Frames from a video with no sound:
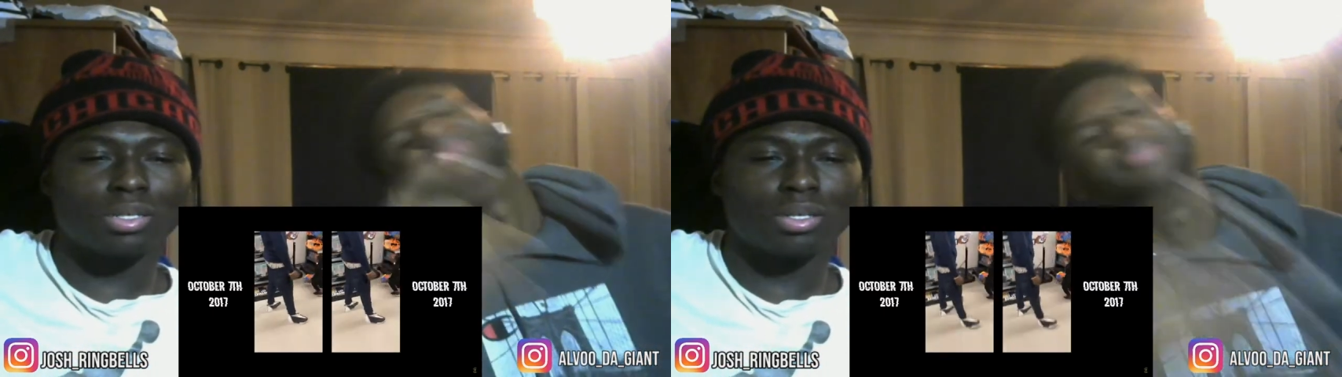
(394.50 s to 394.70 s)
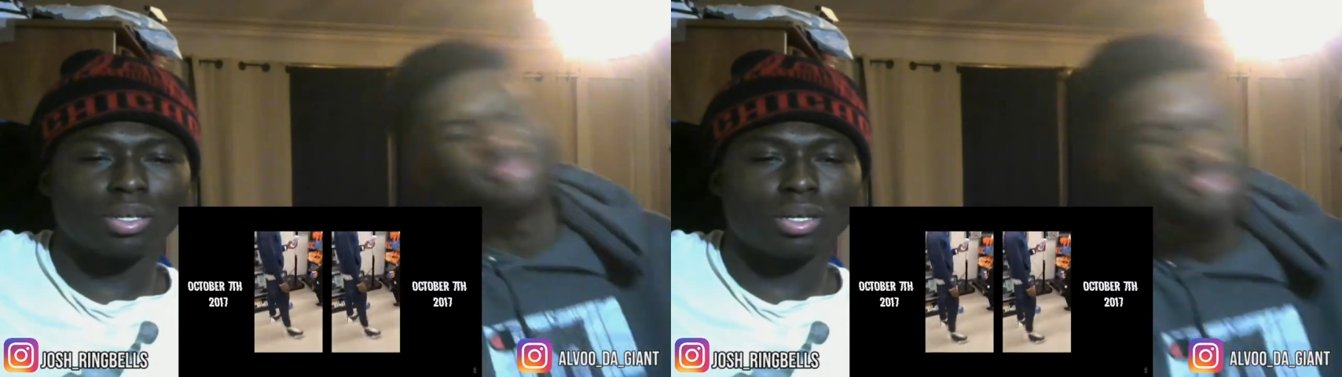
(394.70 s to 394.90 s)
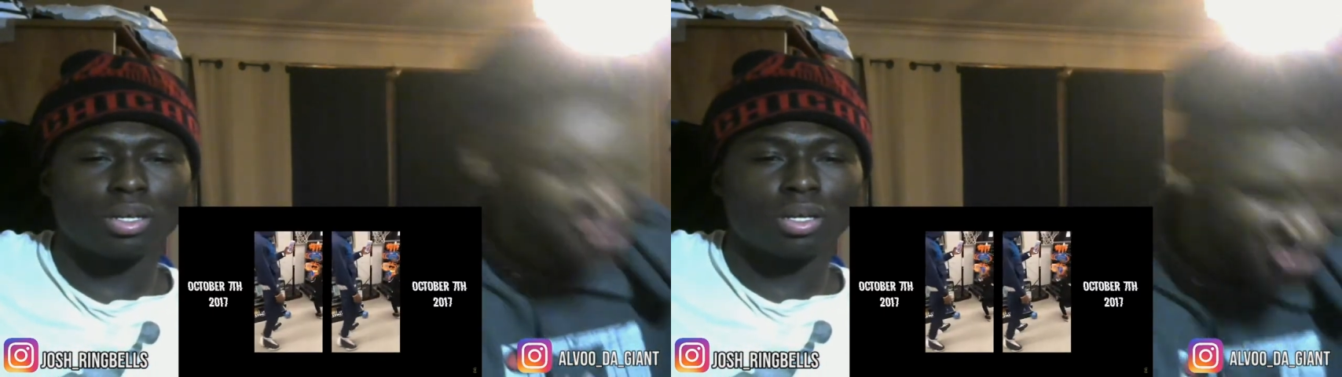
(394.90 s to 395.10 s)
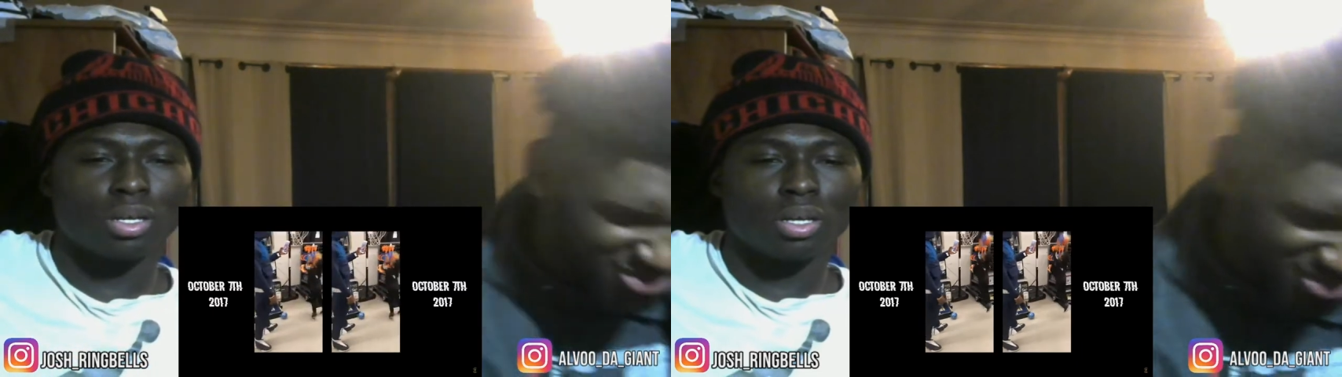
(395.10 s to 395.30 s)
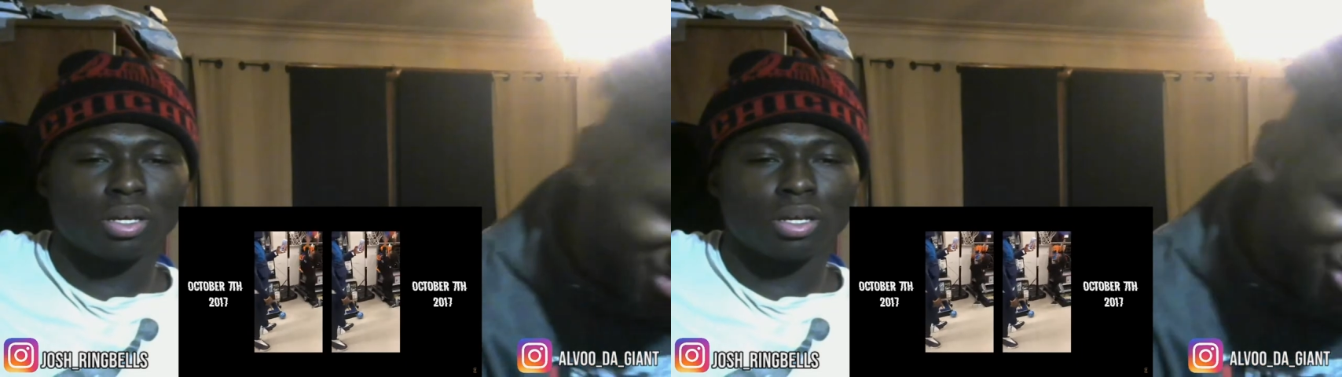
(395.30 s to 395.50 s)
Show your
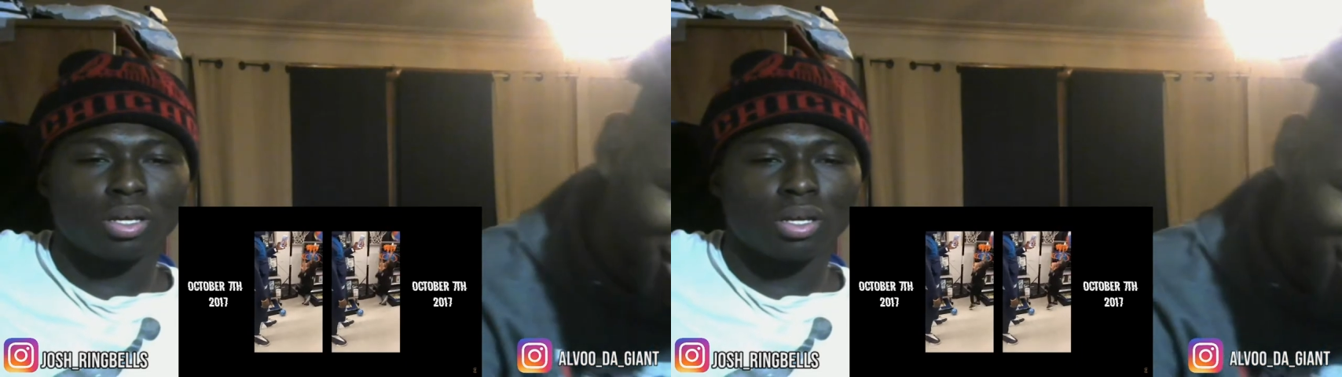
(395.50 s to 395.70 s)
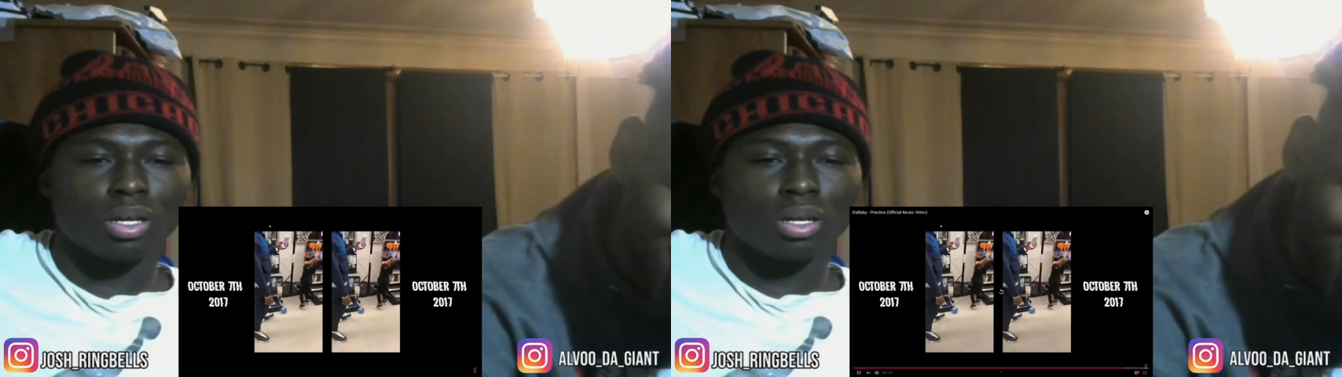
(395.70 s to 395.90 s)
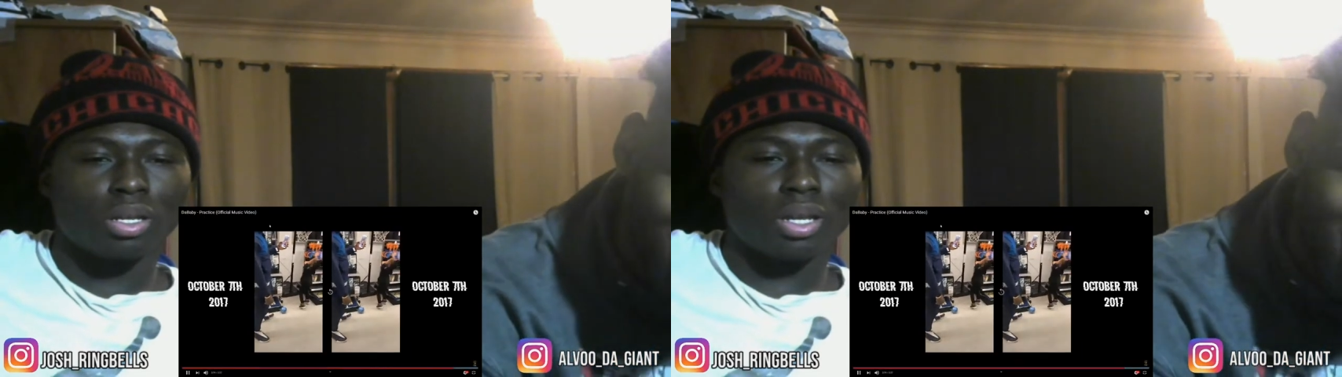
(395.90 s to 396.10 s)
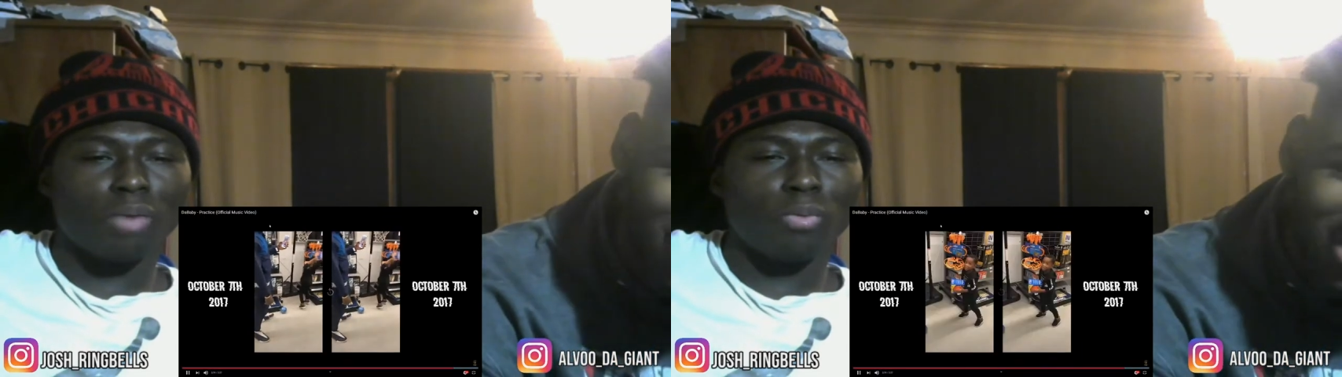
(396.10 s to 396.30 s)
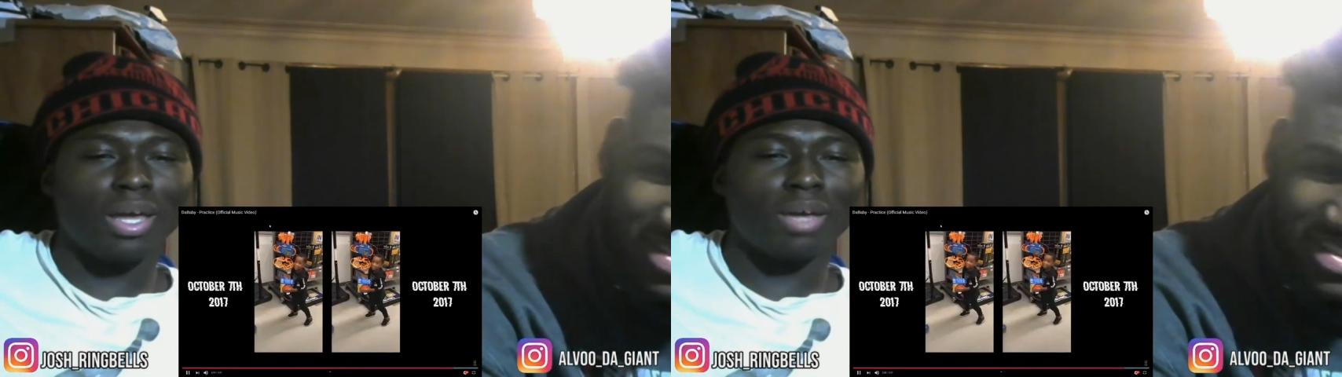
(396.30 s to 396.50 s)
shot.
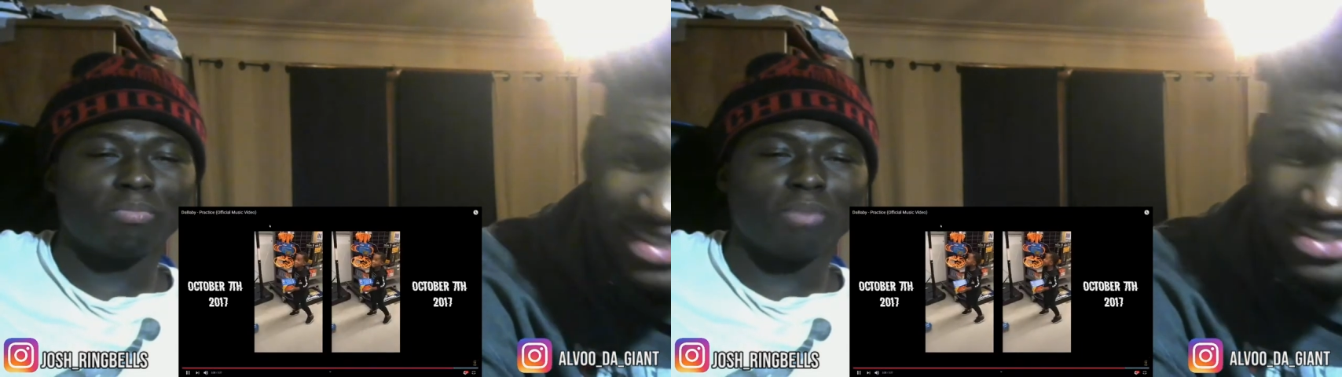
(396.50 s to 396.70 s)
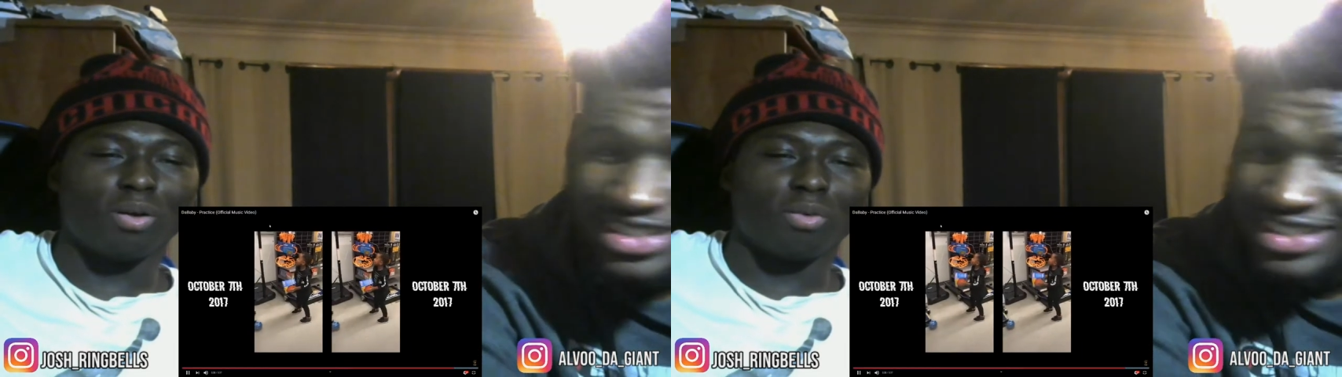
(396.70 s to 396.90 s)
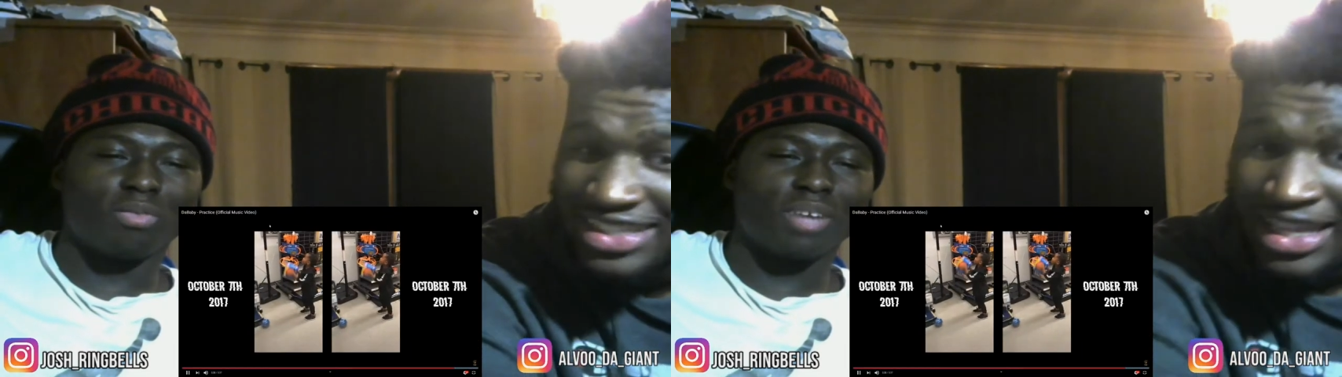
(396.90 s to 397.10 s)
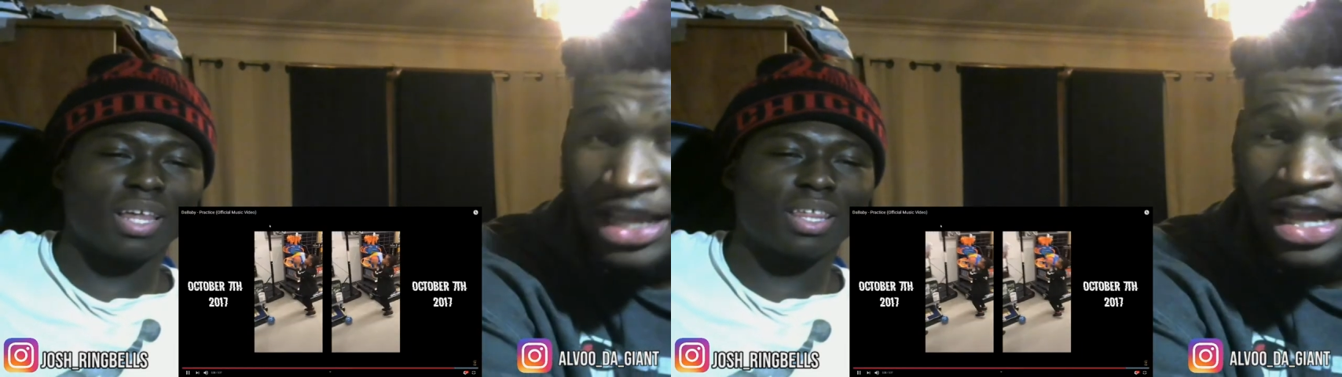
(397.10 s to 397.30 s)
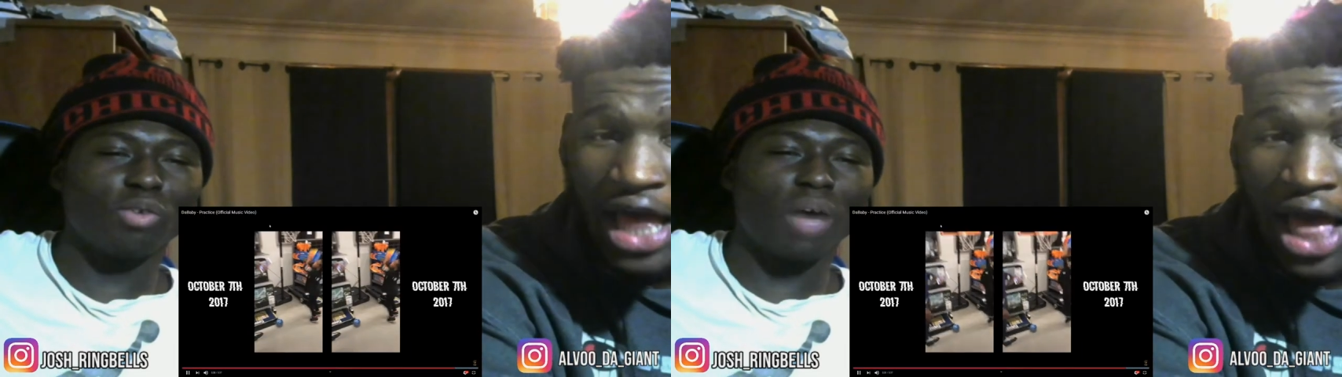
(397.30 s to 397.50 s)
That way, bro.
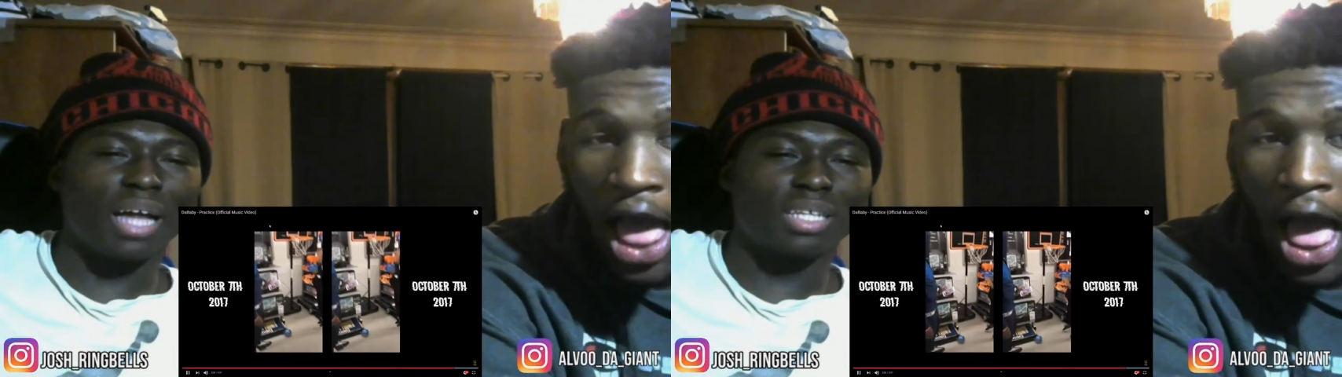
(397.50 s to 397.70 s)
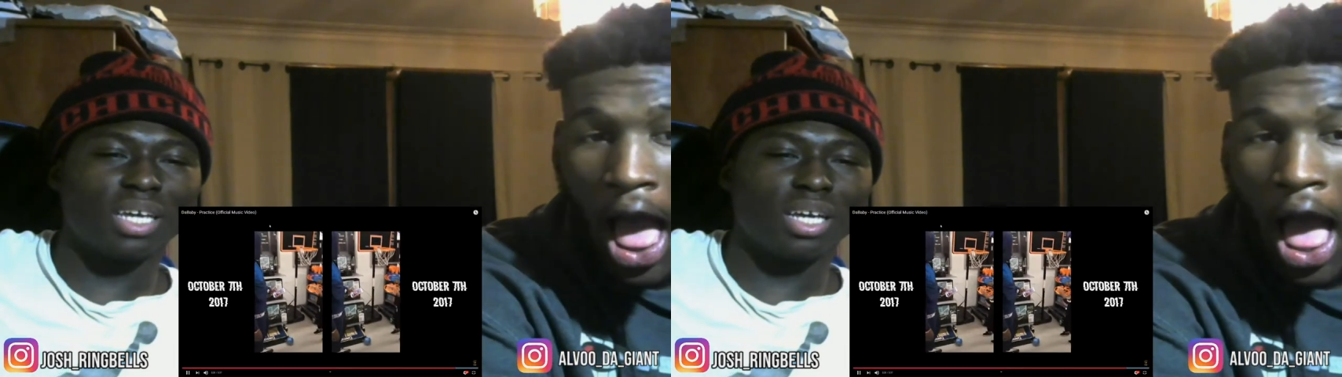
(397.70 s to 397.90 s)
You gotta teach him.